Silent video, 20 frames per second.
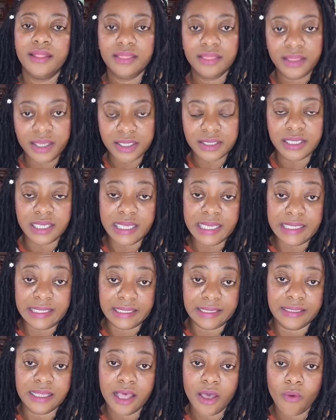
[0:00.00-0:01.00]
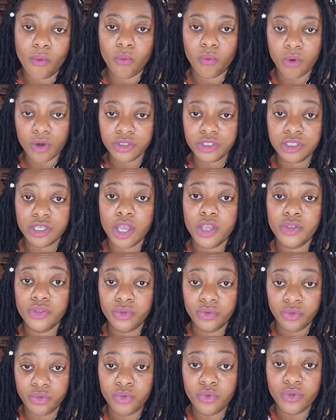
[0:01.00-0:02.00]
This is what
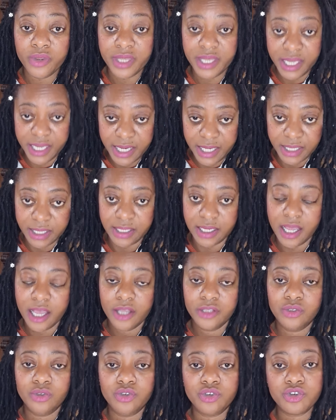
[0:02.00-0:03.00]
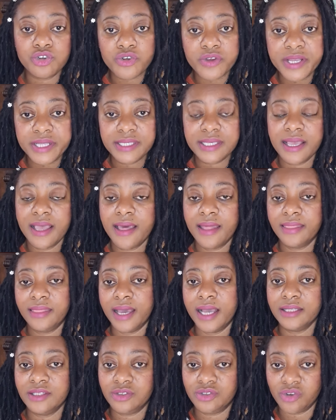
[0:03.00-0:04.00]
you need to treat
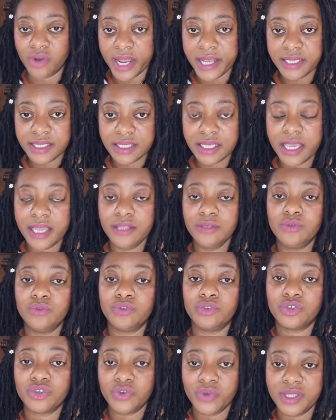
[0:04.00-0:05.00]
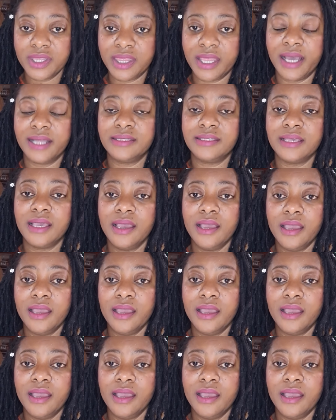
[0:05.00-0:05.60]
that dry skin, to treat that